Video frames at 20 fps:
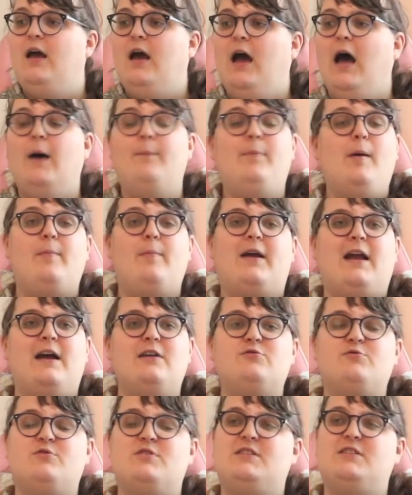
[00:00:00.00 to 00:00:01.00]
But
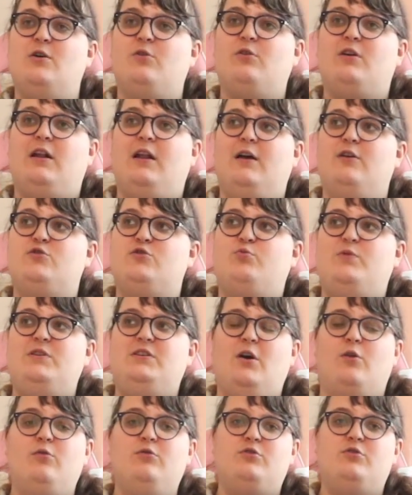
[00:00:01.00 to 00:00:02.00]
because we're so close, we
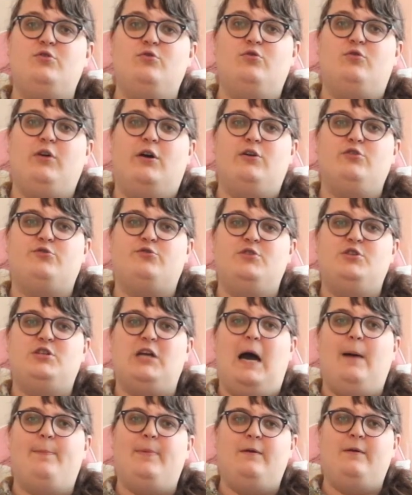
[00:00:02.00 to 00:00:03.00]
don't do grocery
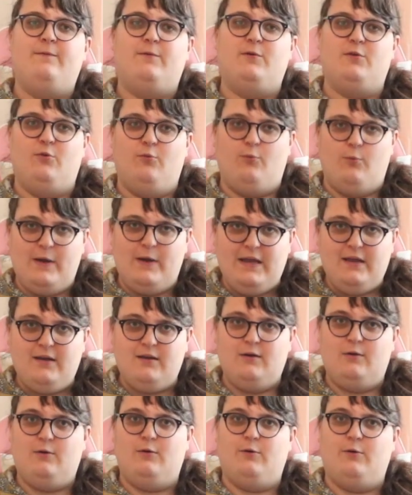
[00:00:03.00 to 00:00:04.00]
shopping for the week
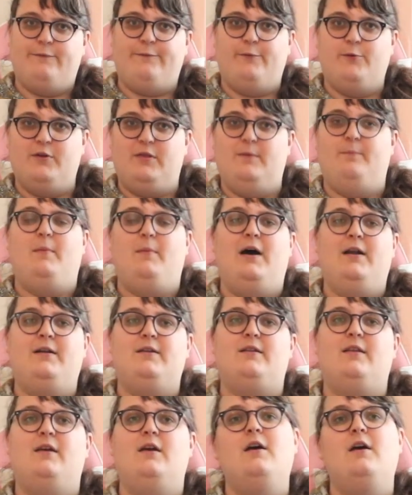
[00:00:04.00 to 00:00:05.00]
or for the month.
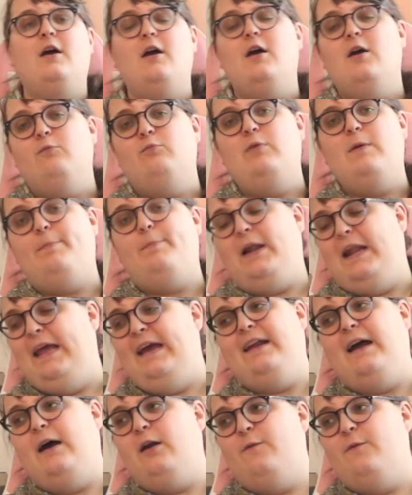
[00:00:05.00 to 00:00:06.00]
We
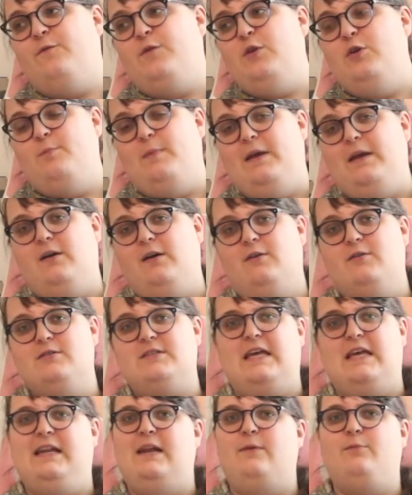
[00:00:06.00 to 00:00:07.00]
plan out a few meals
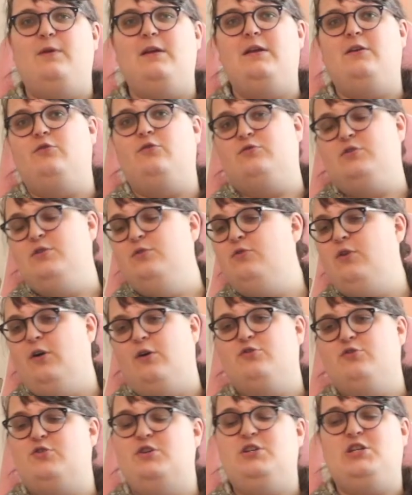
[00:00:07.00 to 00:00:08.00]
and then we do
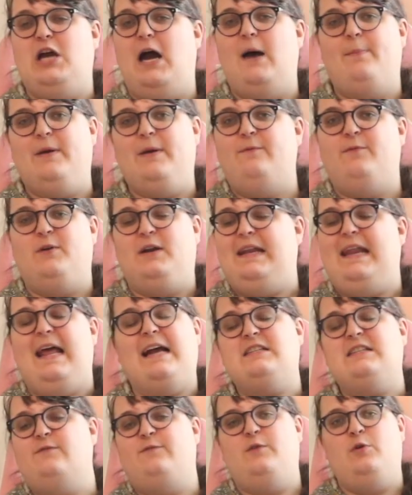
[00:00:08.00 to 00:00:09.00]
grocery shopping for the
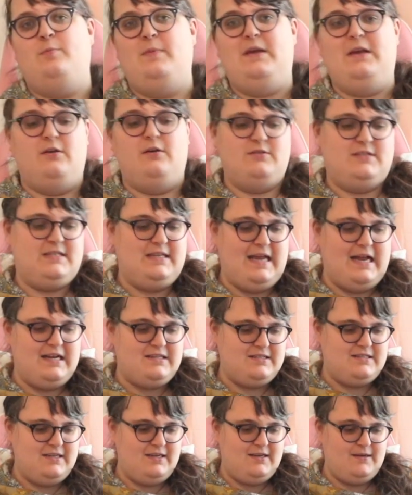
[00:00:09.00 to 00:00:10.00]
next few meals, and
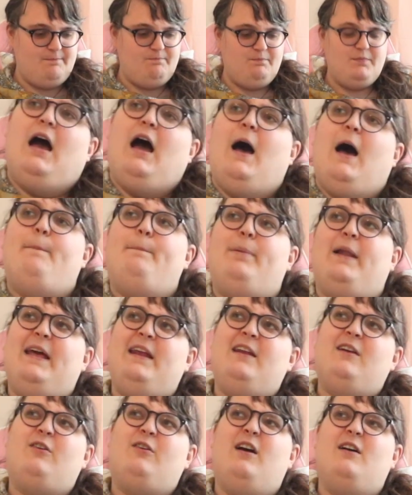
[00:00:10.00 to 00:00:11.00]
that's it.
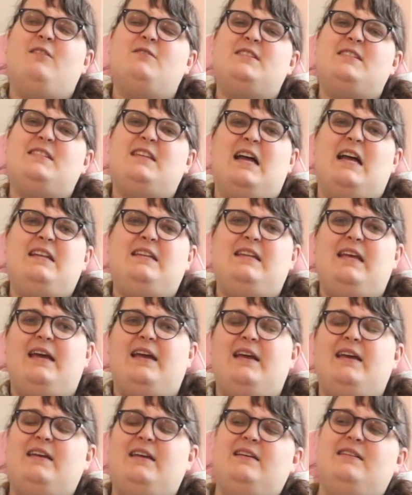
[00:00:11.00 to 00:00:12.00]
Planning around
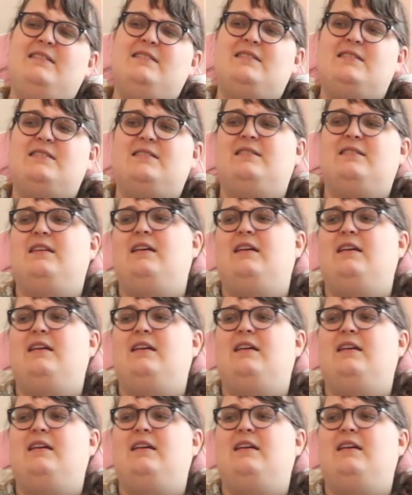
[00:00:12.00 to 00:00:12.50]
Sunday is,